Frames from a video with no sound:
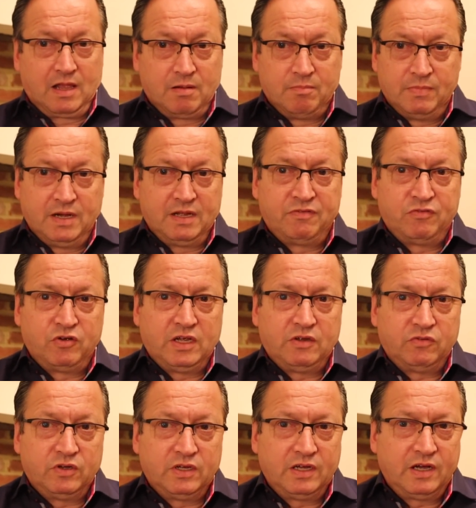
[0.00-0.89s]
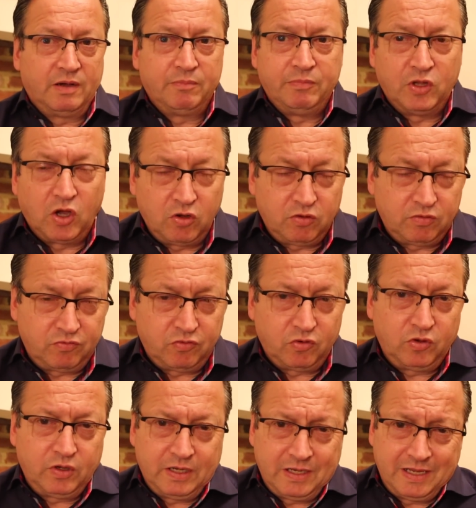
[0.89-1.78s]
my favourite. I'm known
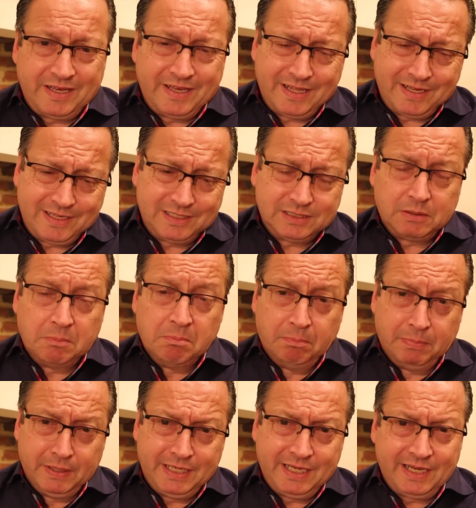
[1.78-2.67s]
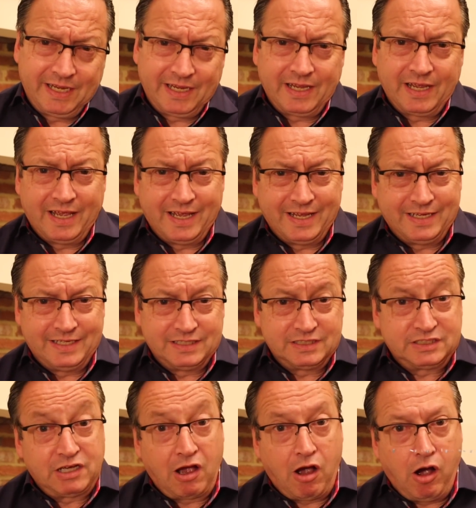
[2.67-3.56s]
for it, and that is being a
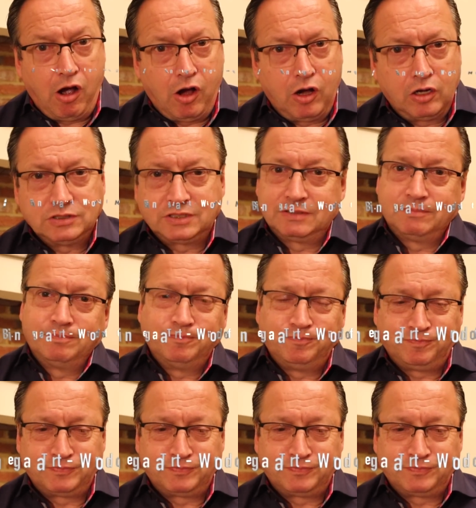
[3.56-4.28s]
tart.